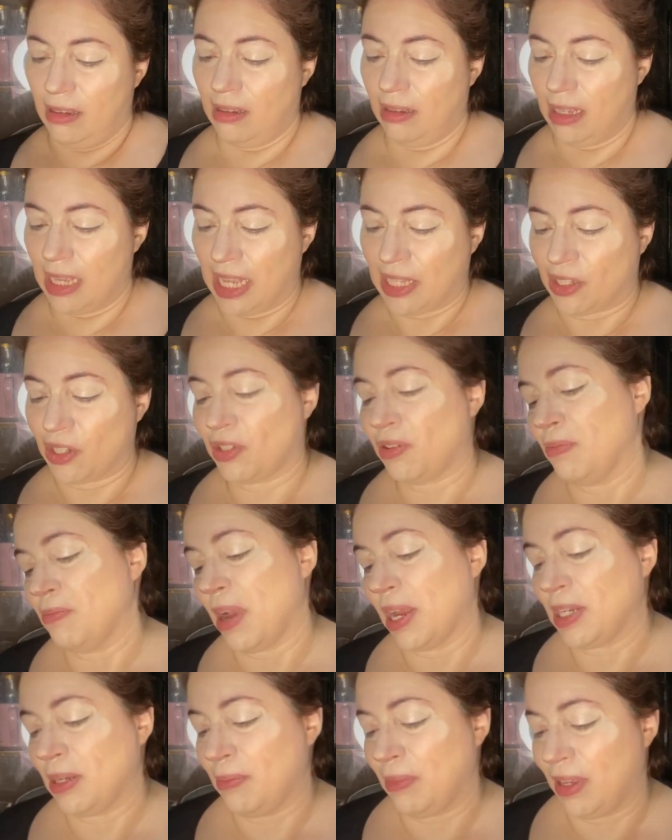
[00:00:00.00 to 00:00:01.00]
it just
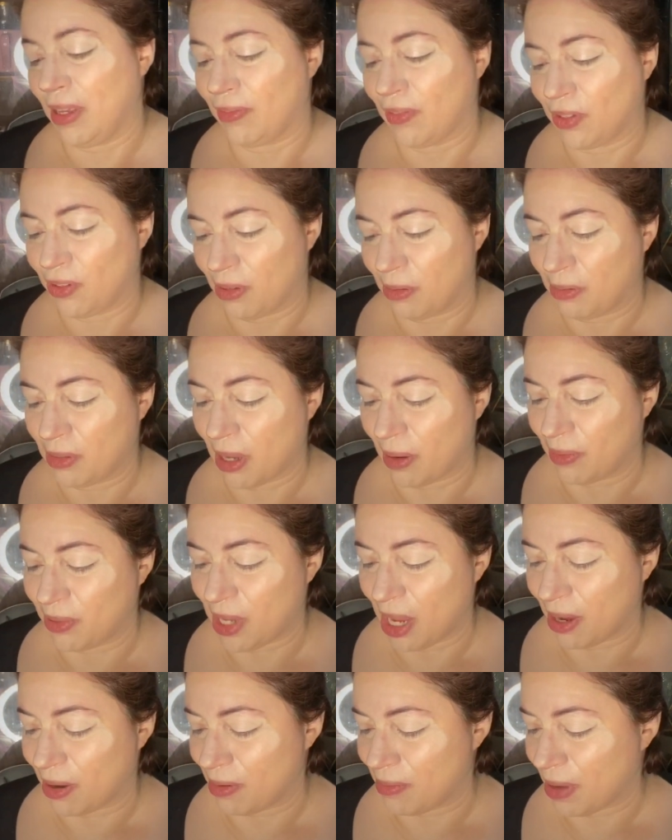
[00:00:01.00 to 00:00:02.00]
reminded me of the trips I would
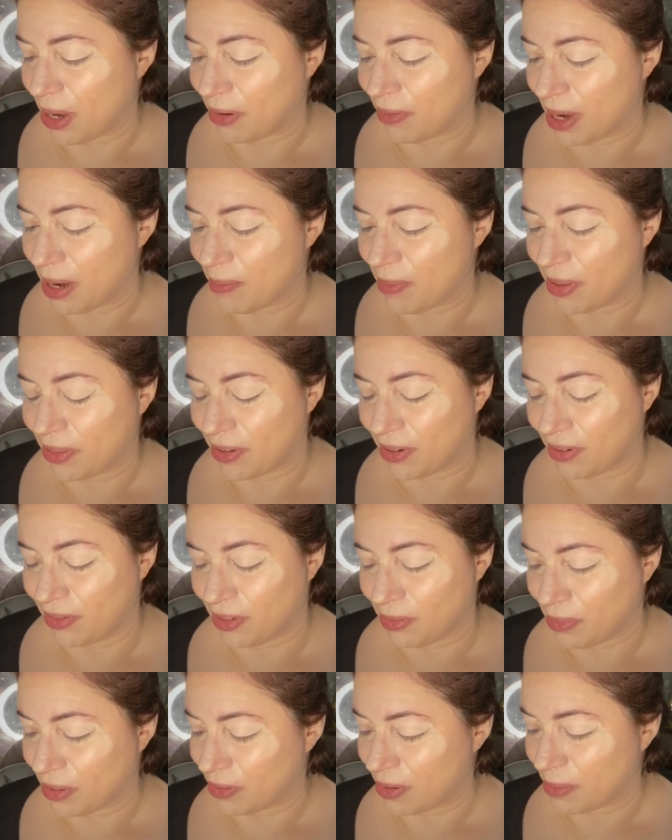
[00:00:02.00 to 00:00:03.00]
take with my grandmother
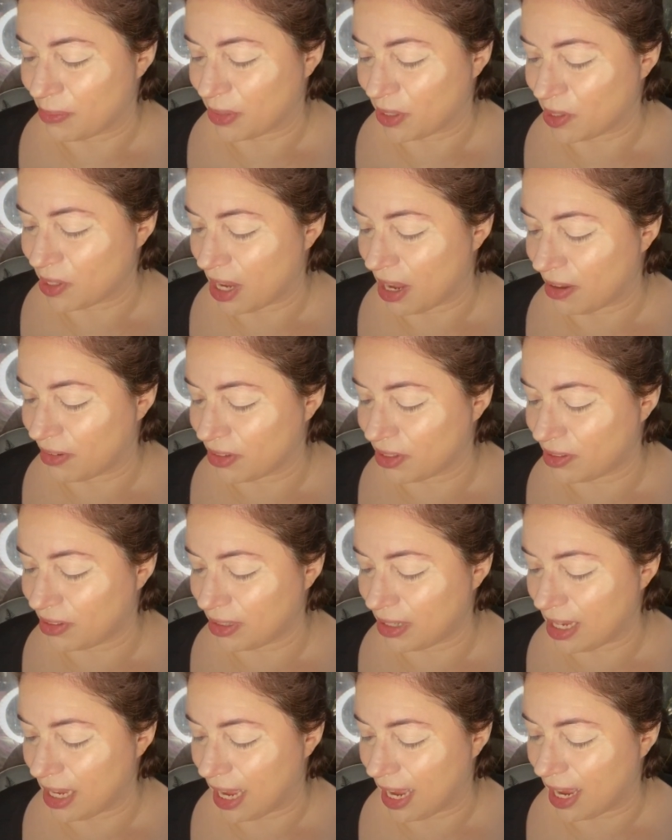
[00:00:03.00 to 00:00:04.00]
to my grandmother's house
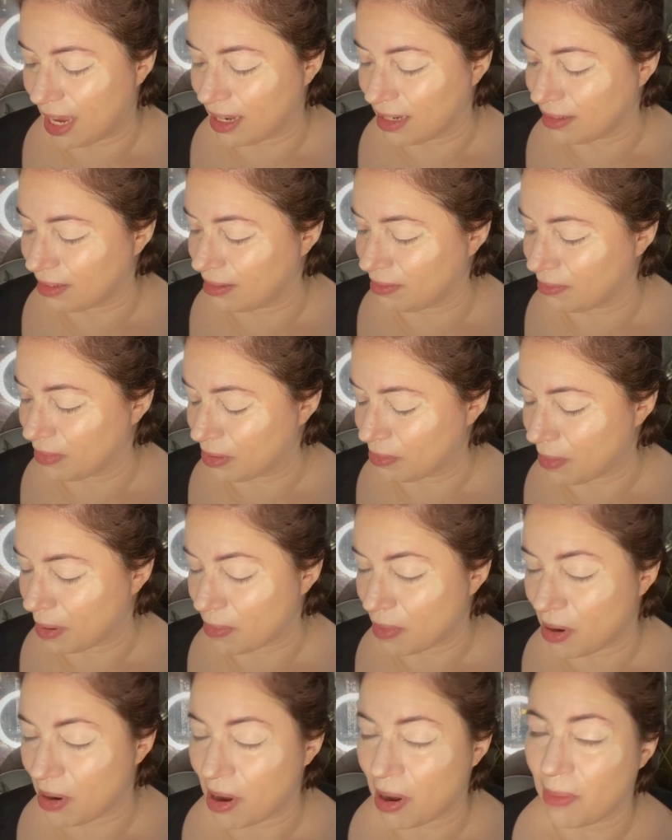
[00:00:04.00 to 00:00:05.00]
and with my
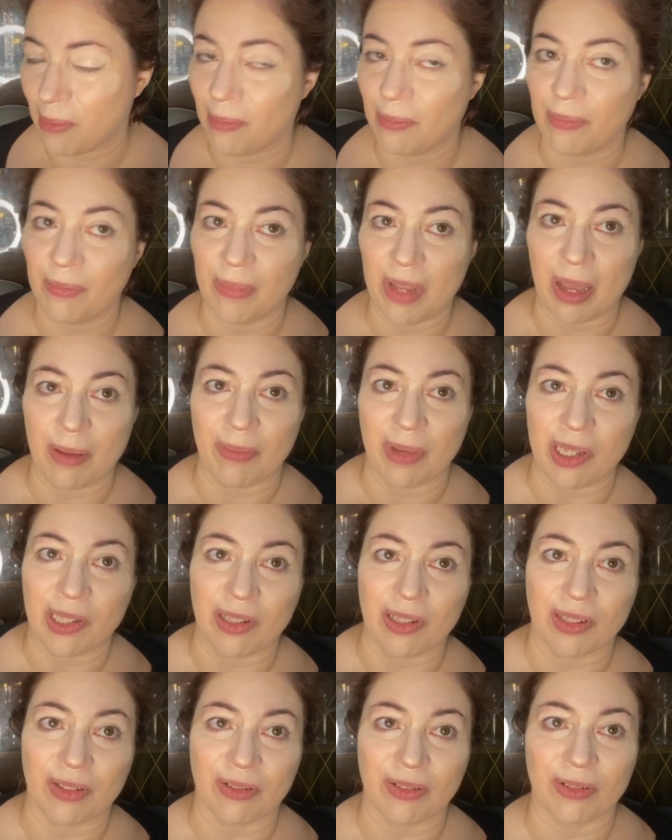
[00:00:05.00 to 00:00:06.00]
mom and my
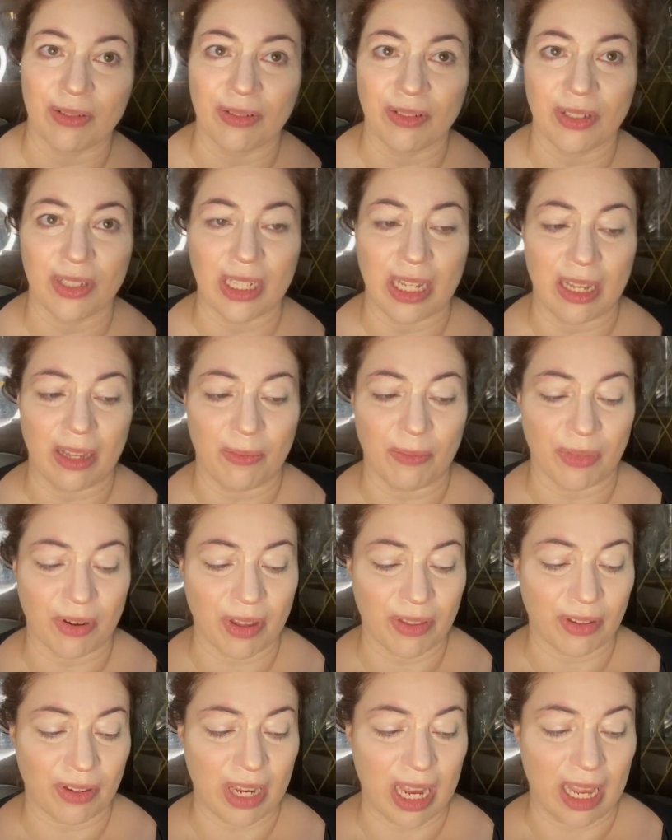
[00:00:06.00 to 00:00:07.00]
sisters and
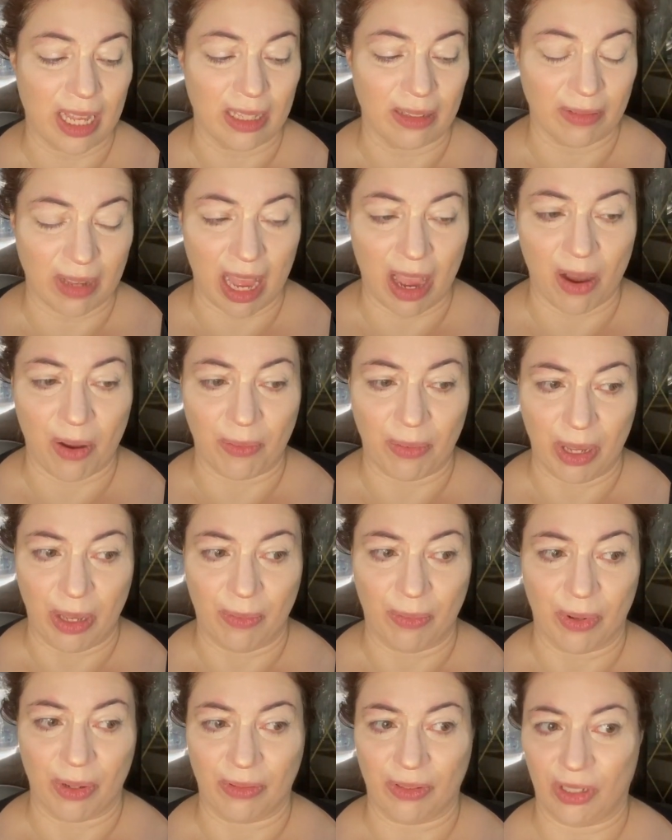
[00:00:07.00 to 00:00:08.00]
brother, and how we
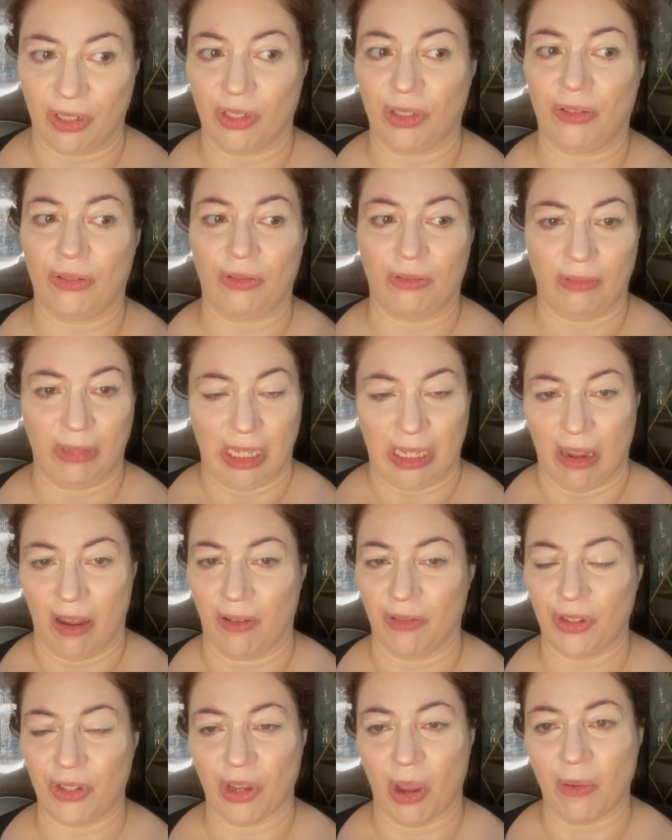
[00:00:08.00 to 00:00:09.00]
would just, you know,
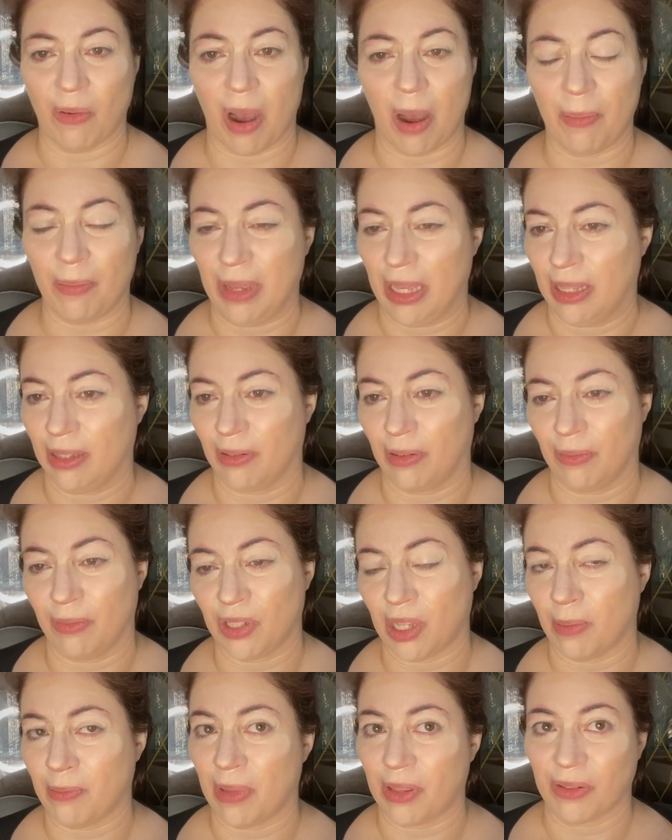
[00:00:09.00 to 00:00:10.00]
show up. Either it was
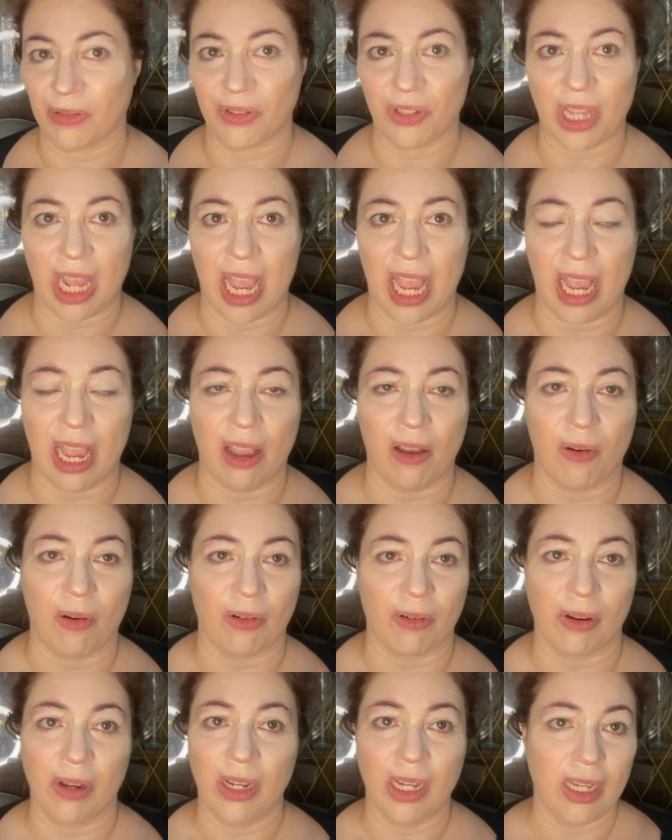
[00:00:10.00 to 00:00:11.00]
on Mother's Day or
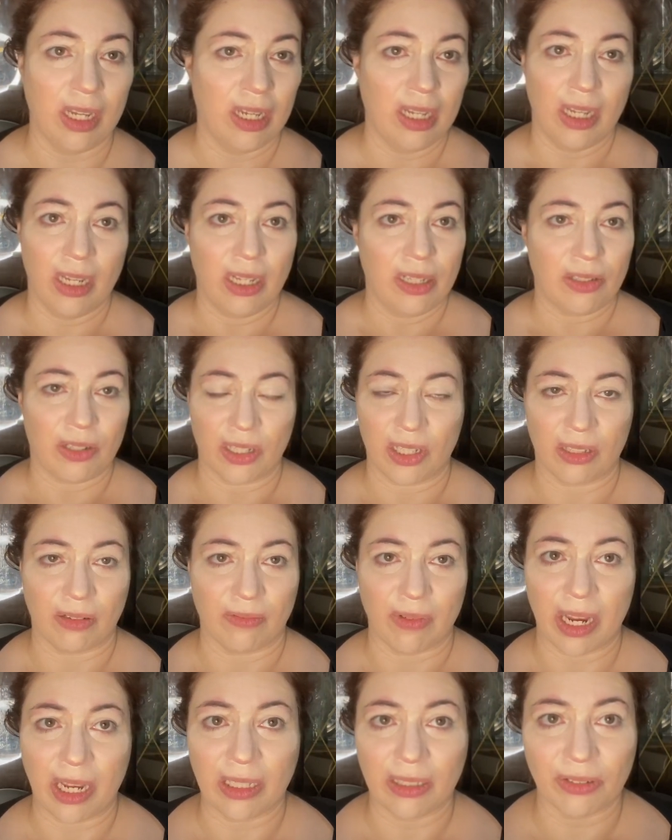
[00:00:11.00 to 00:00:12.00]
just a
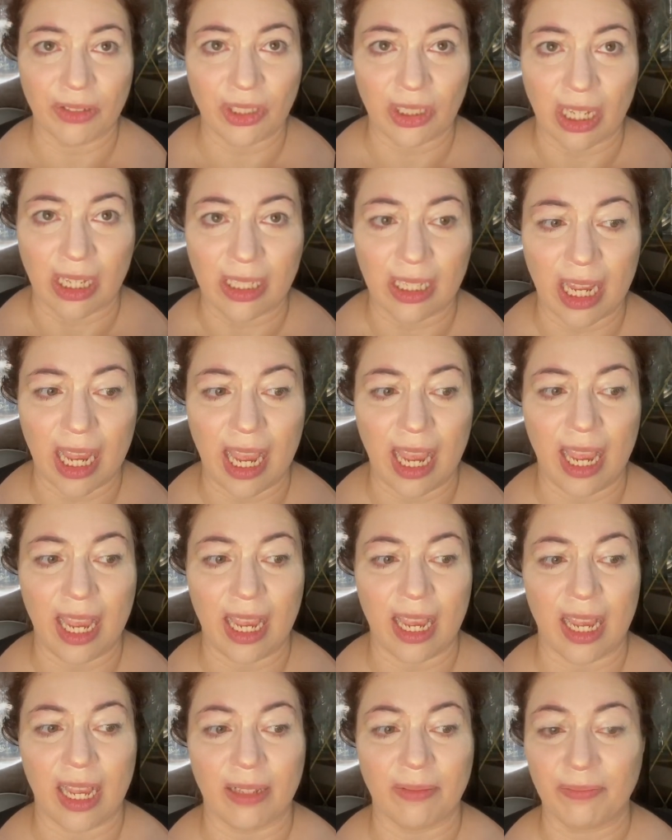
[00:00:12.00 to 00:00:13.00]
regular Sunday,
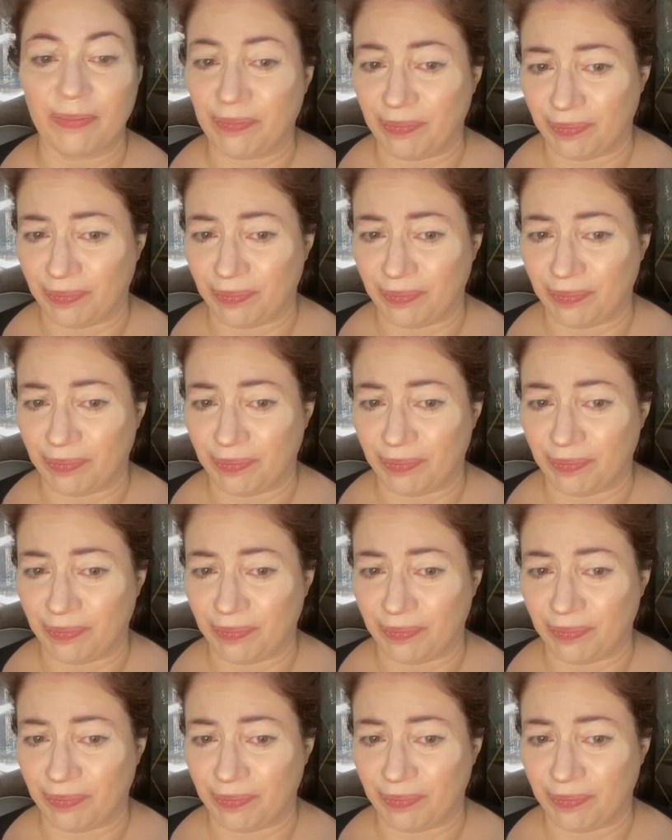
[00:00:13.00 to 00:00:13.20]
and